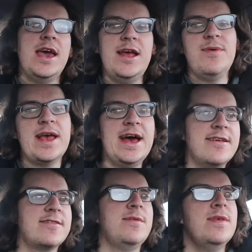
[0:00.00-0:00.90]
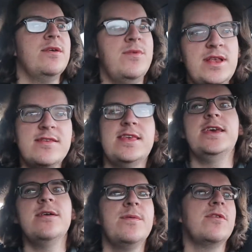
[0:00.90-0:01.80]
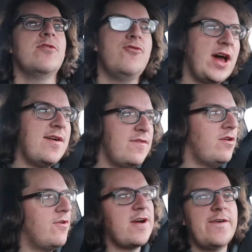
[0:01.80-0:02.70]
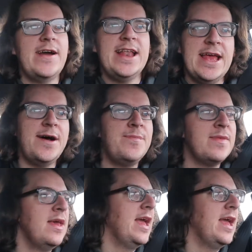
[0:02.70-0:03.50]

Anyway, guys, we just here driving to work right now.